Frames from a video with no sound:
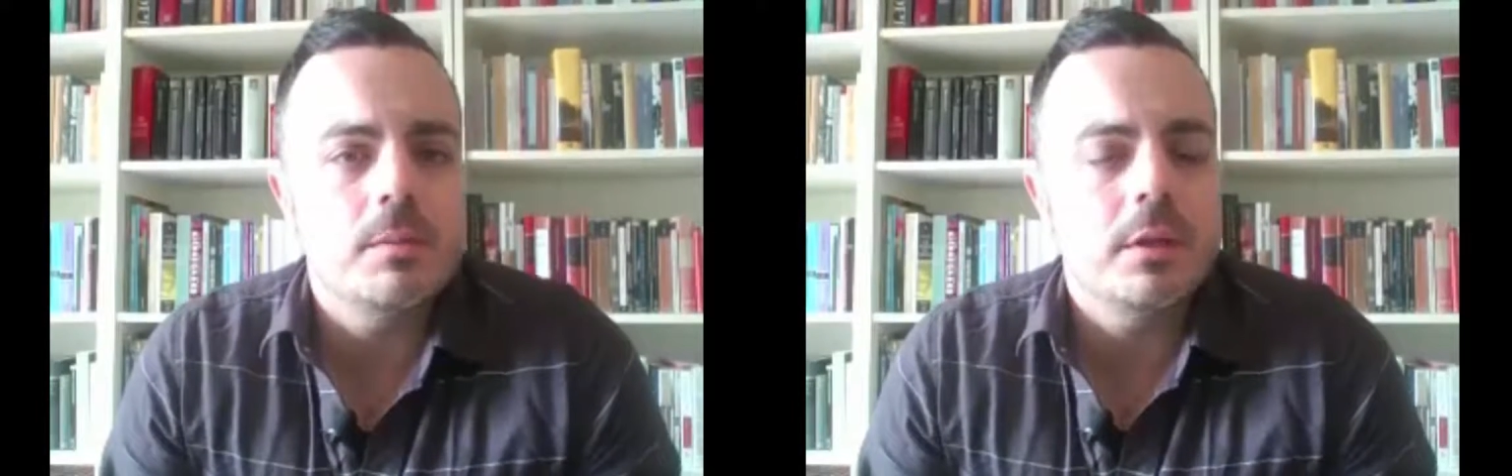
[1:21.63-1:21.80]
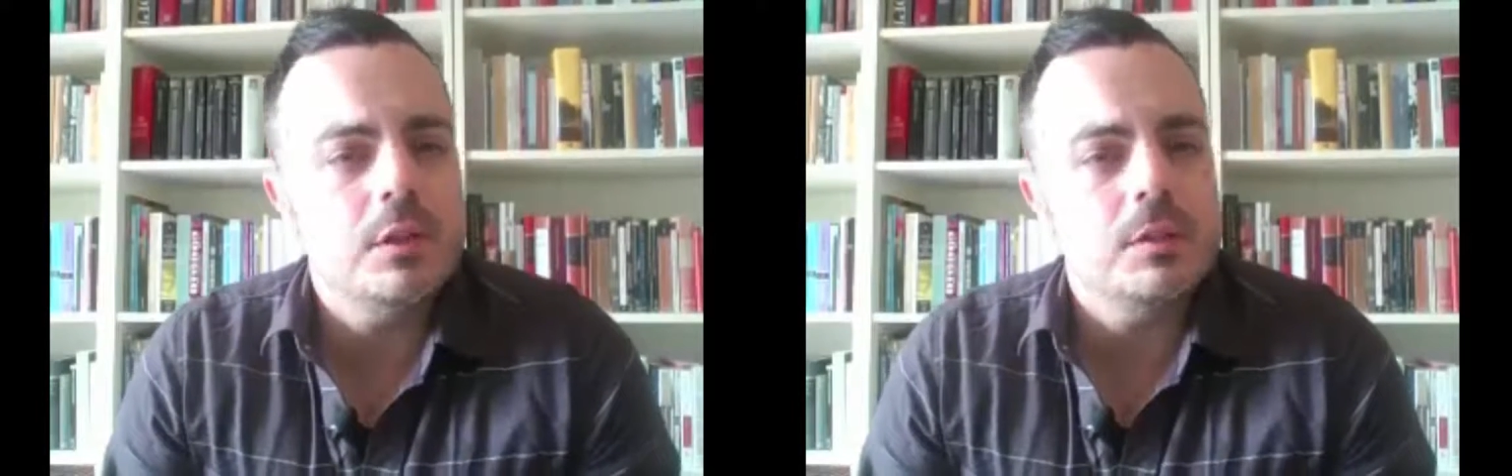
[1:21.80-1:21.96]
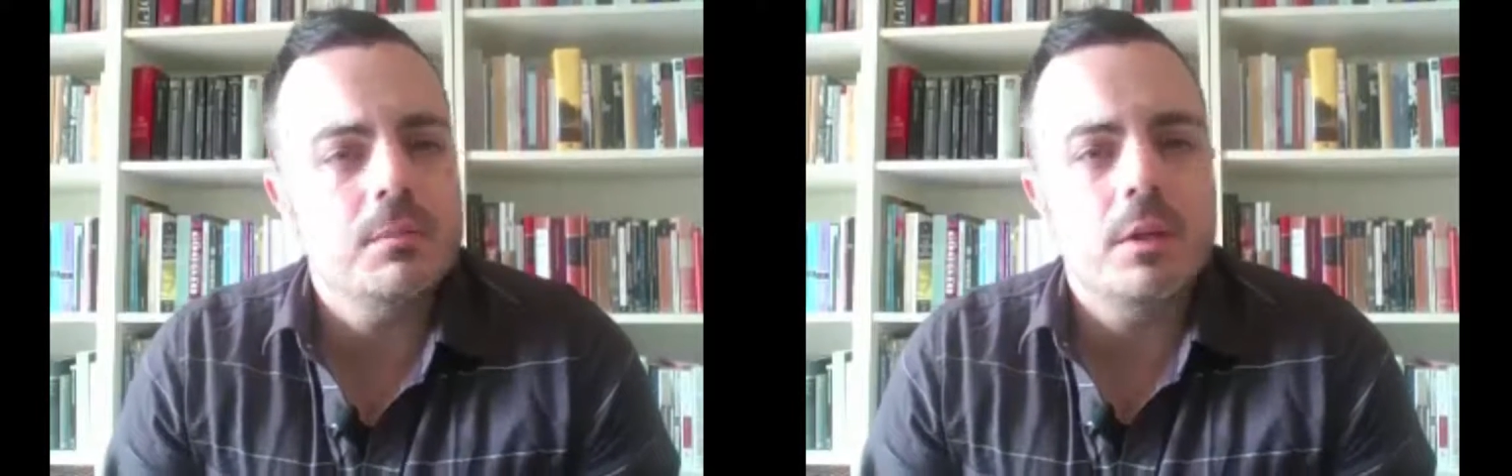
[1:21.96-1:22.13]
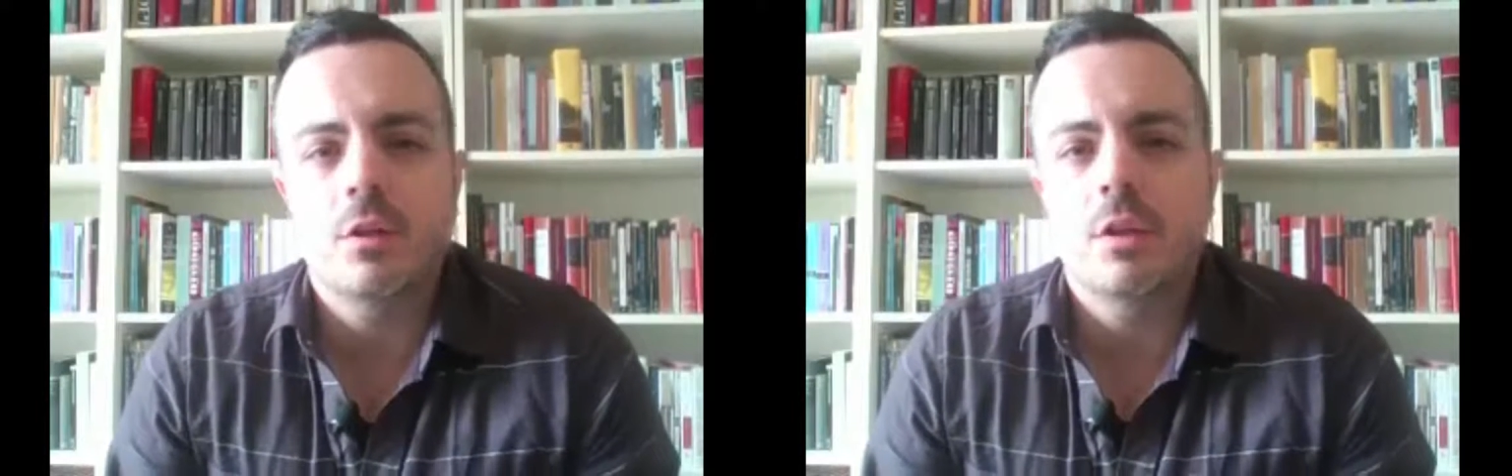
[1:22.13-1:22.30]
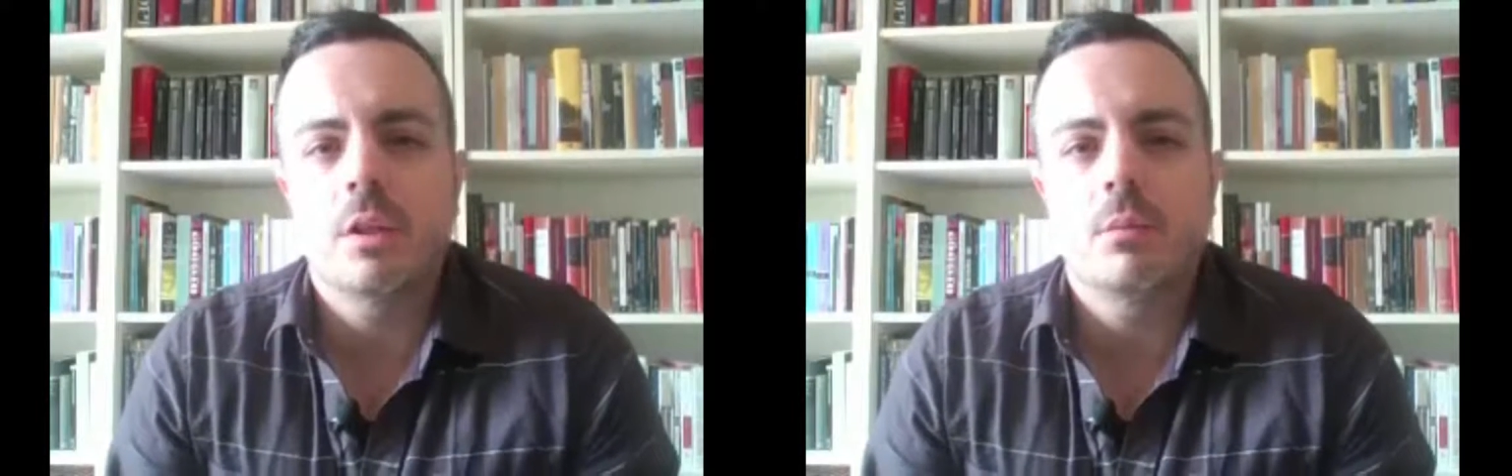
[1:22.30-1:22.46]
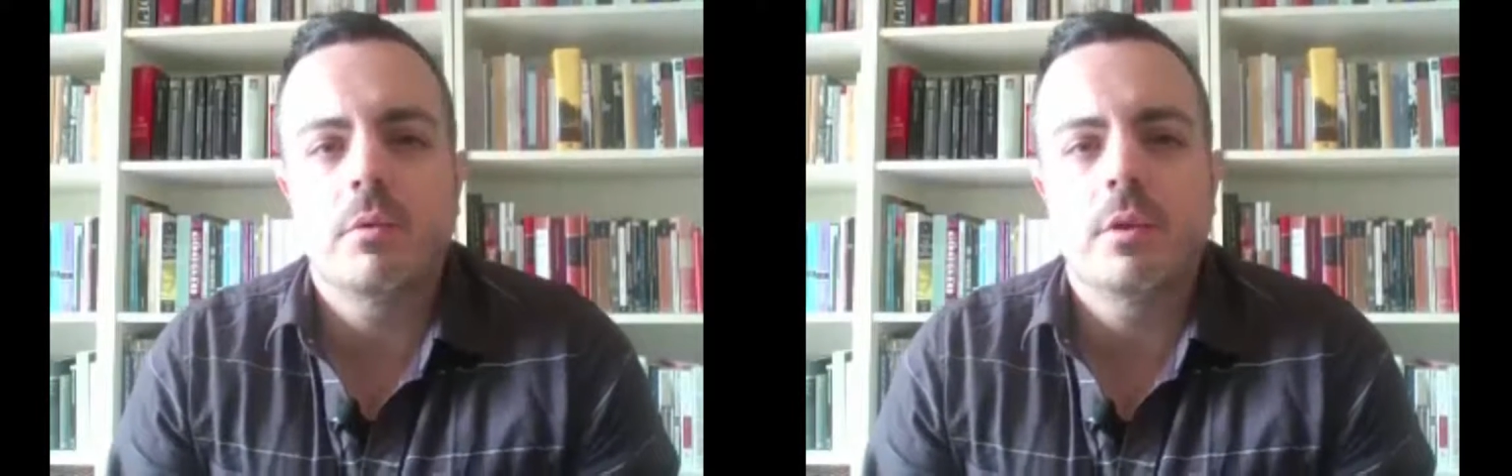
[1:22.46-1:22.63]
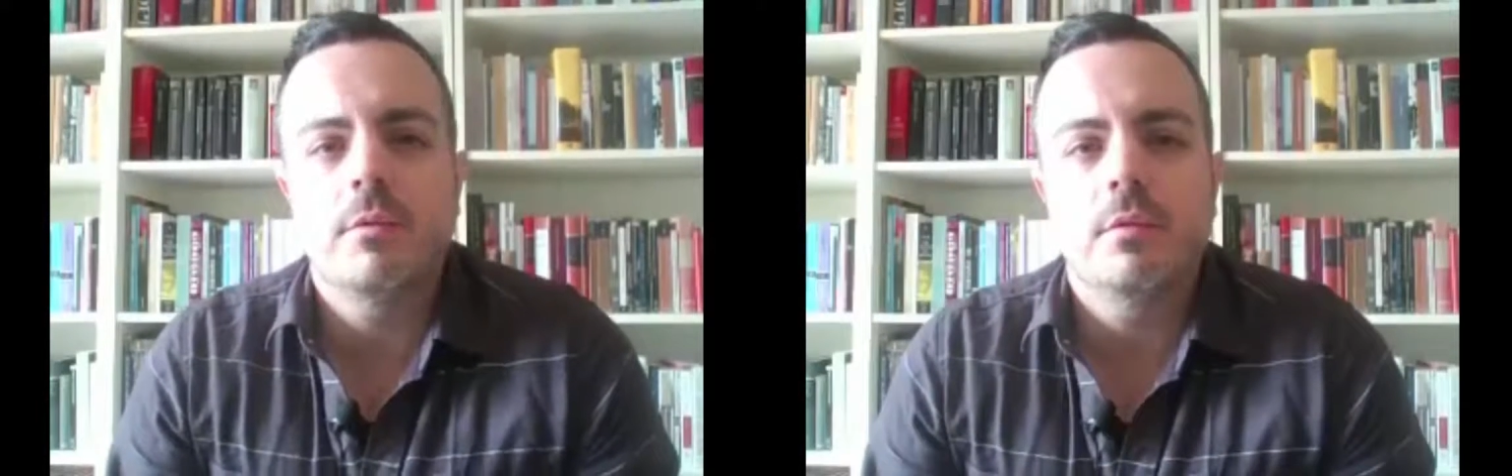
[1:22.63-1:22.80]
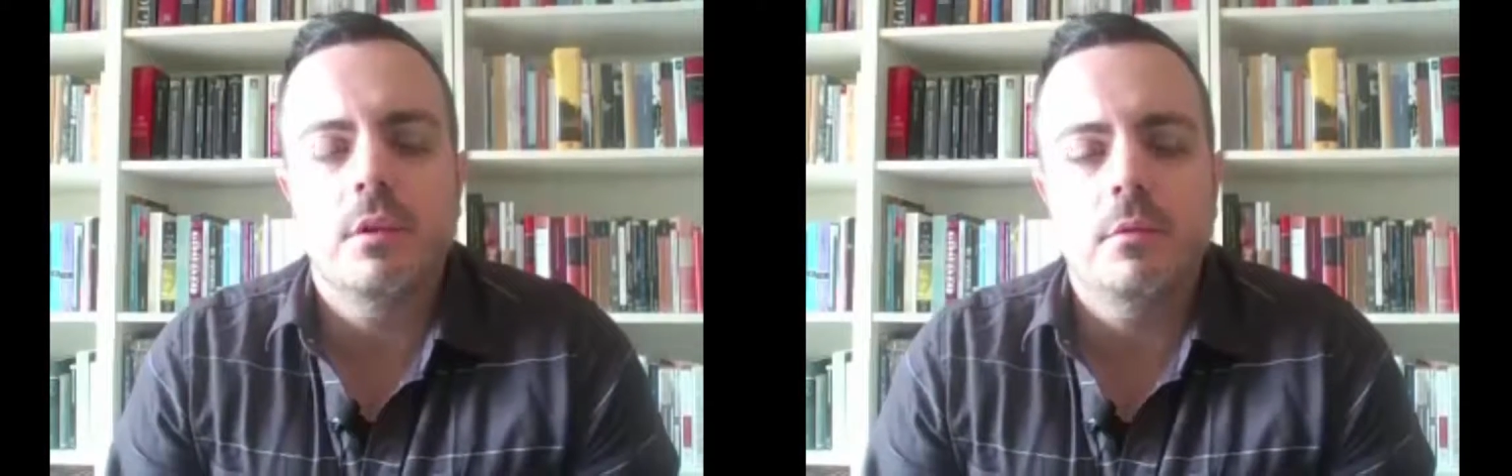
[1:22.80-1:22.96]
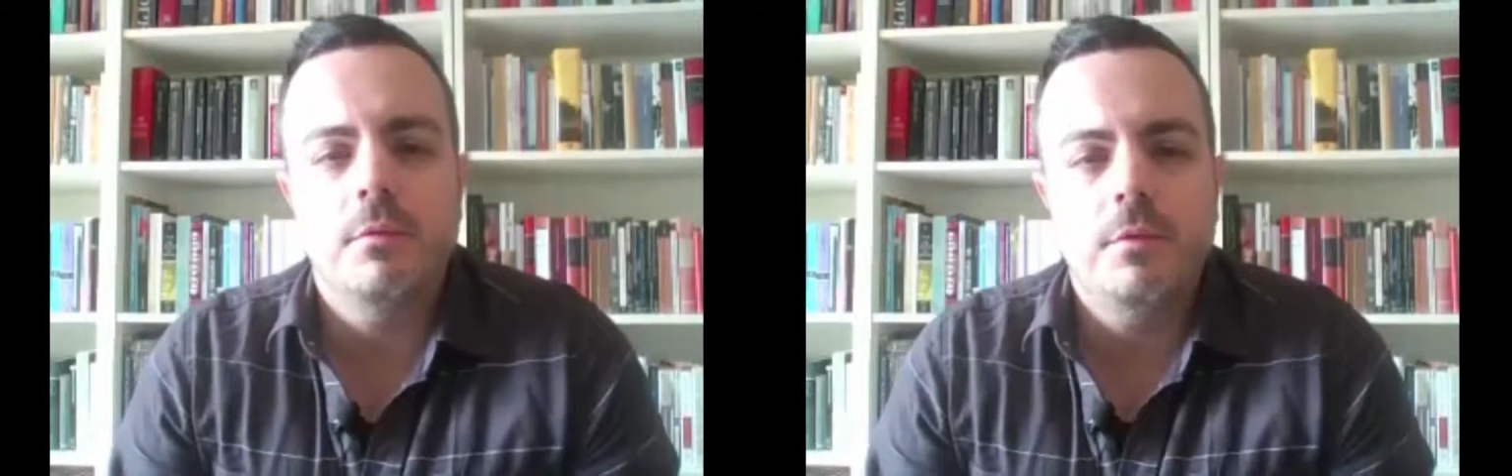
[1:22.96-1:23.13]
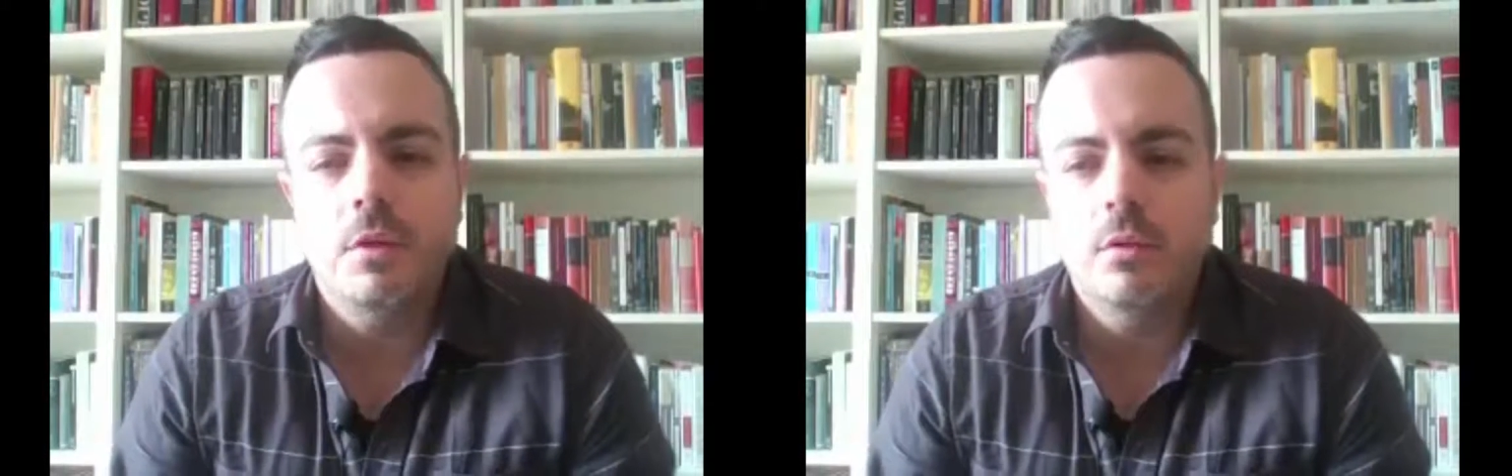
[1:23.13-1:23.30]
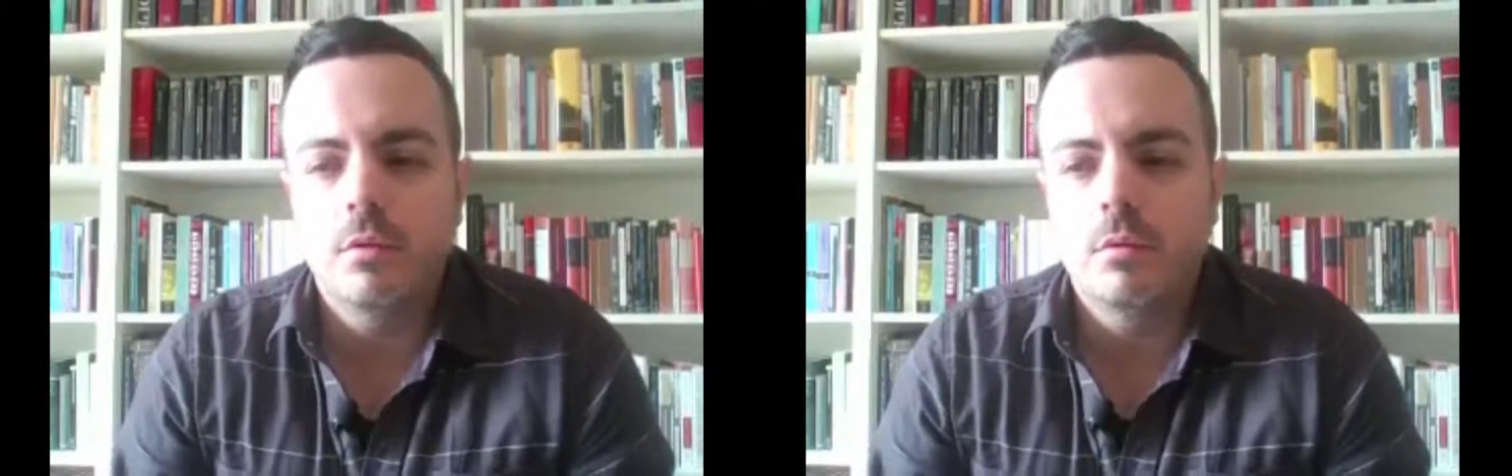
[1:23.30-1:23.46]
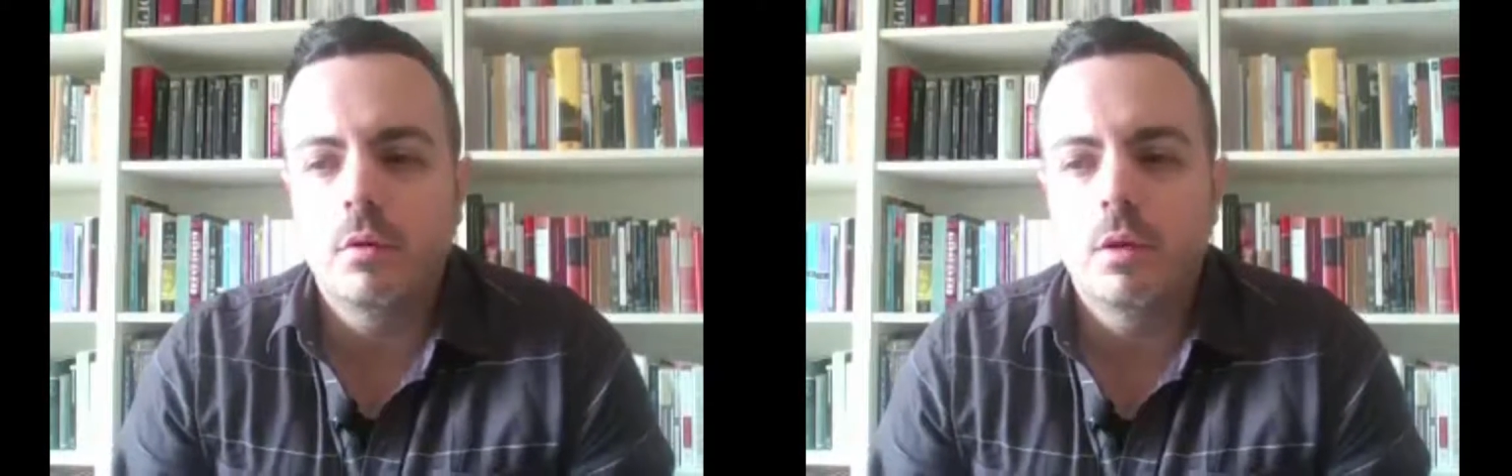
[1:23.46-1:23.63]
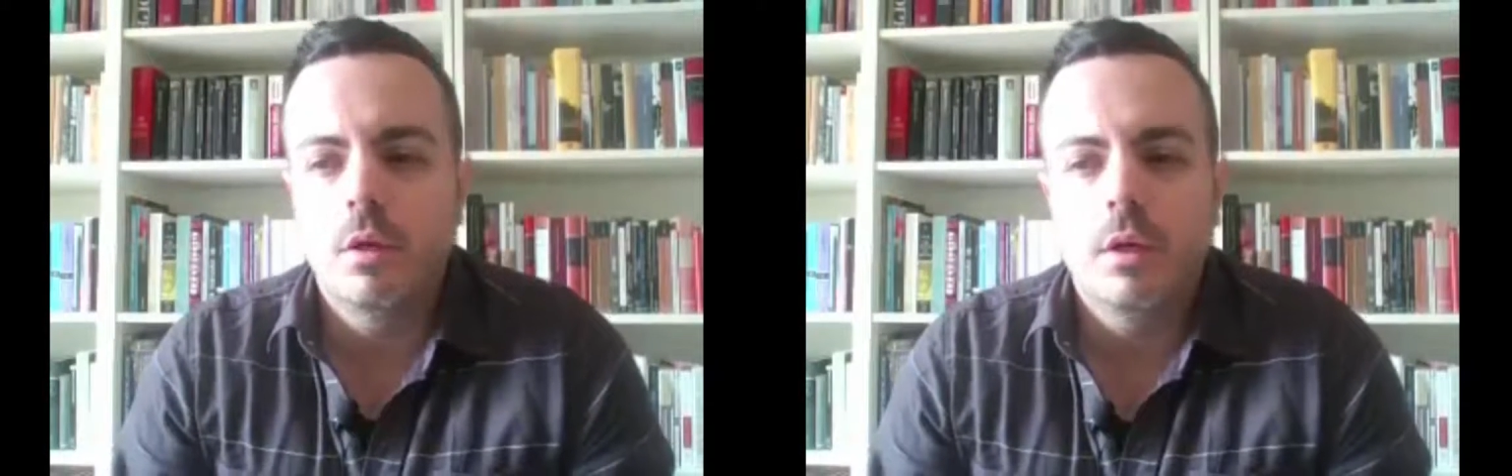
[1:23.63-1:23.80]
just mentioning briefly a few